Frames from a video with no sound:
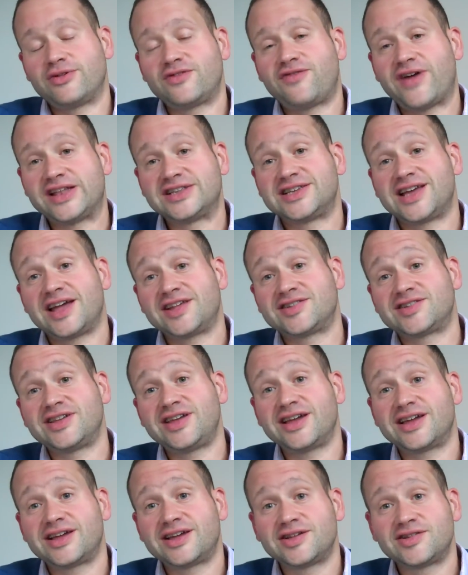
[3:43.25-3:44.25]
it was
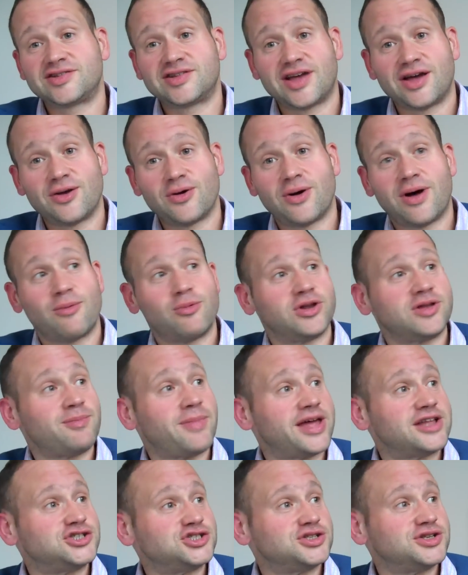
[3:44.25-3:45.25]
fantastic. So I would
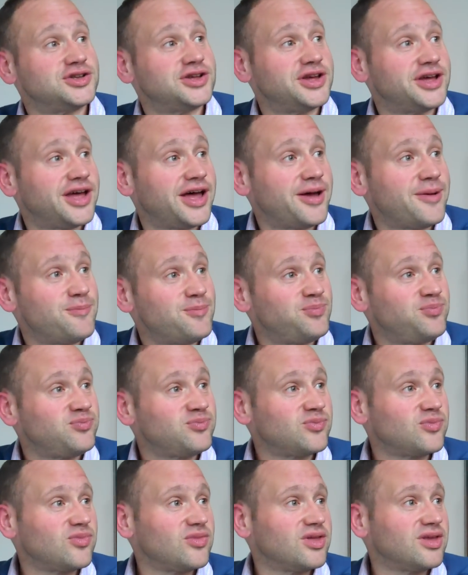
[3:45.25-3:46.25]
imagine that
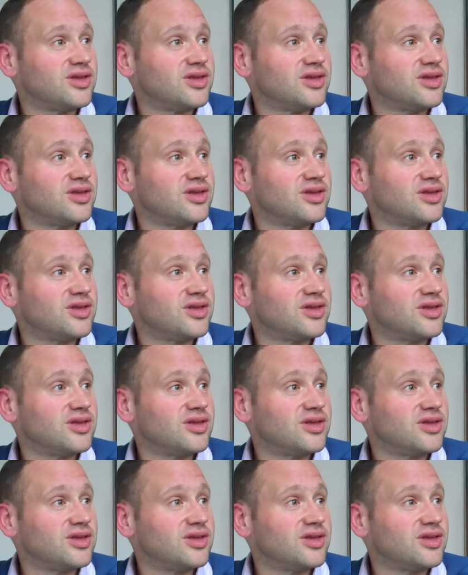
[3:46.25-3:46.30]
um,